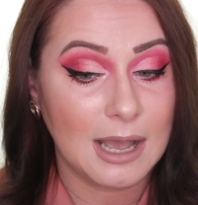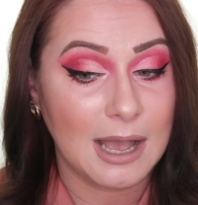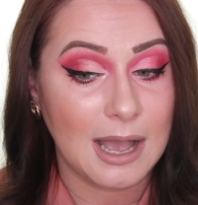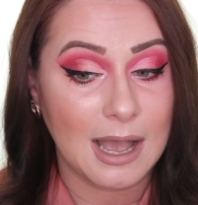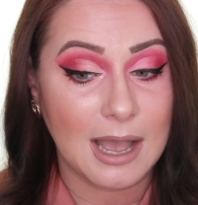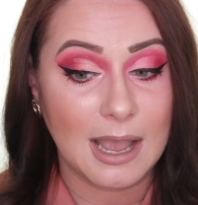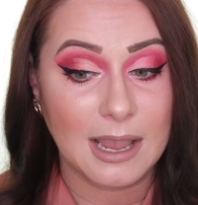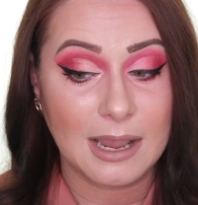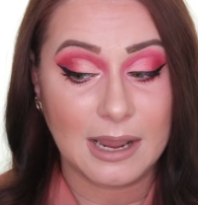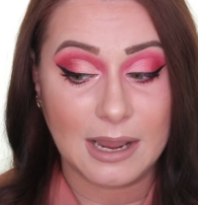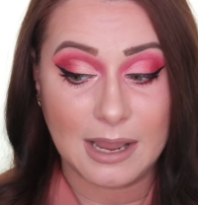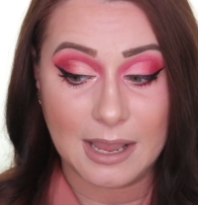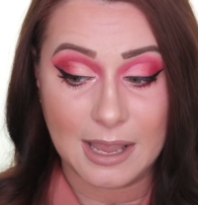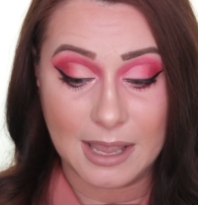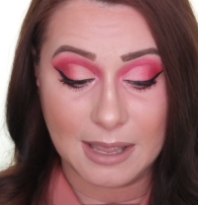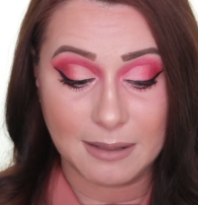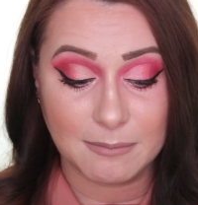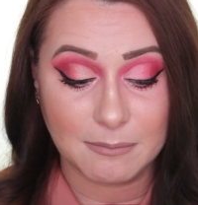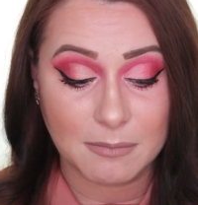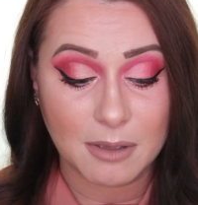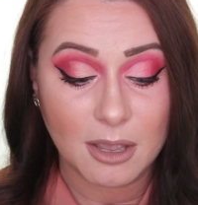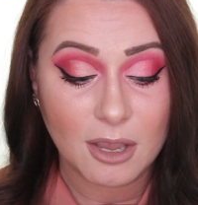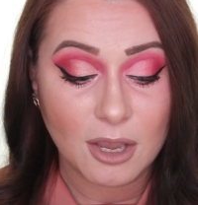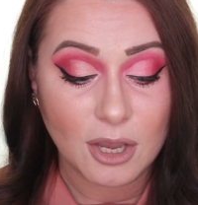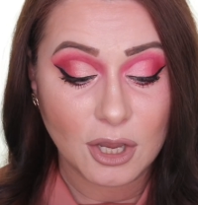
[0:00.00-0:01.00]
I
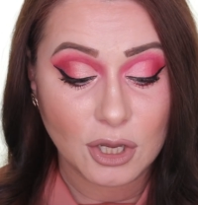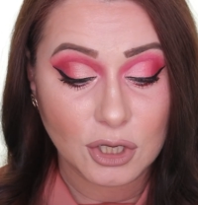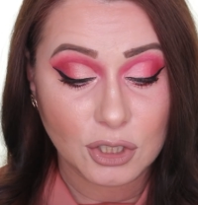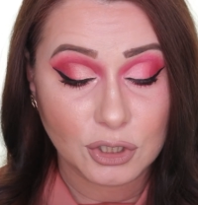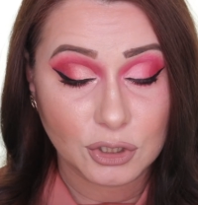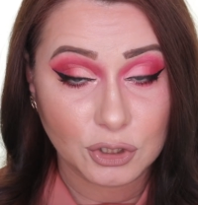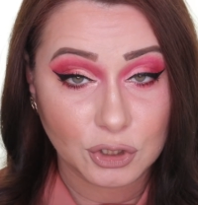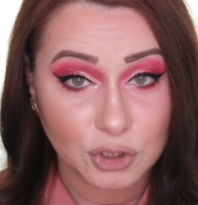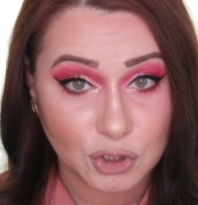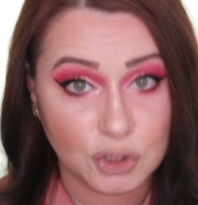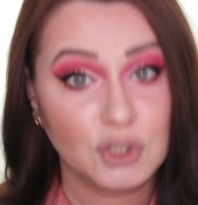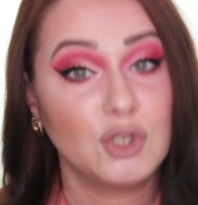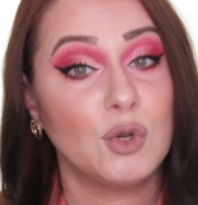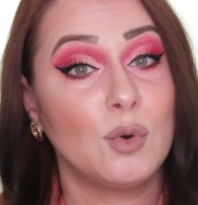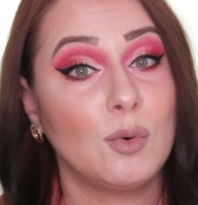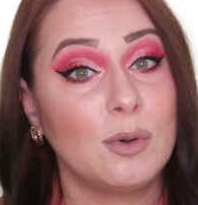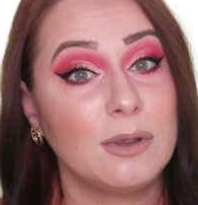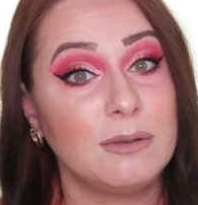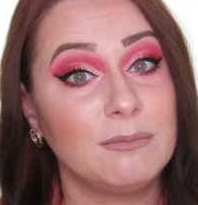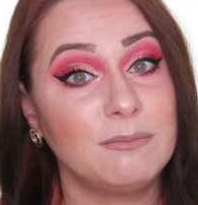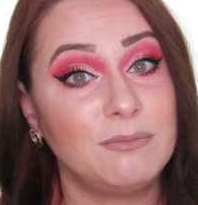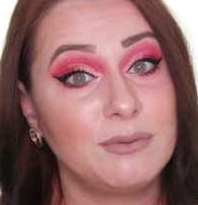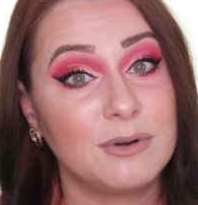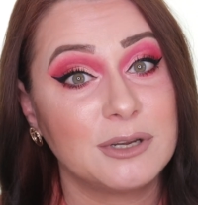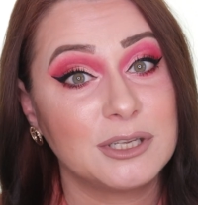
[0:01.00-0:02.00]
am so
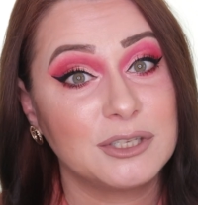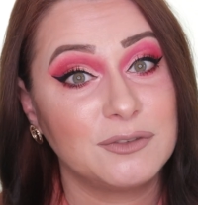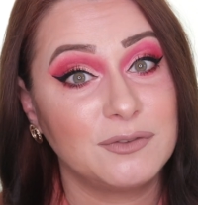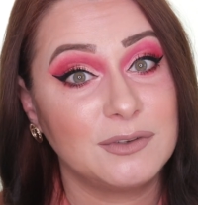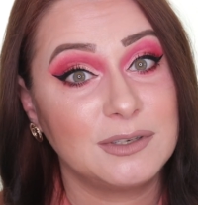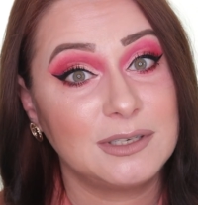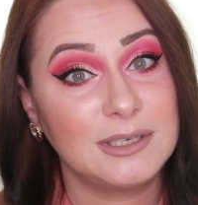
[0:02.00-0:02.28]
impressed